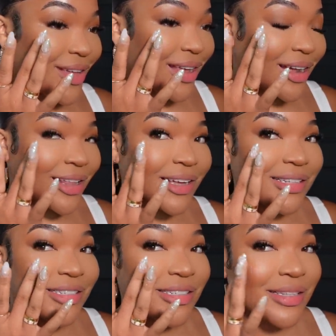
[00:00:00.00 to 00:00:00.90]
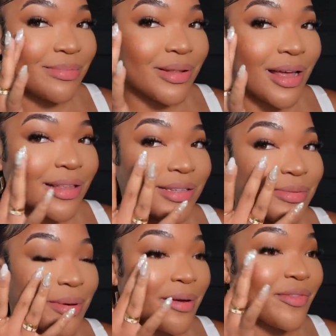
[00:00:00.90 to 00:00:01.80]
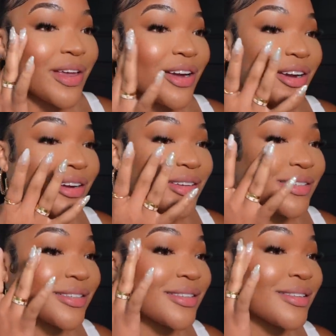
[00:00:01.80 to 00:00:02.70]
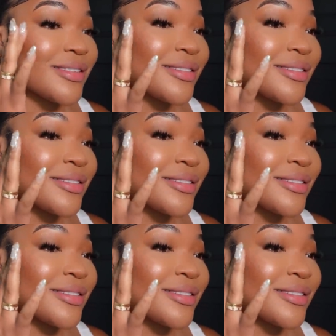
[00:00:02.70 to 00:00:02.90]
And I like to just apply this with my fingers.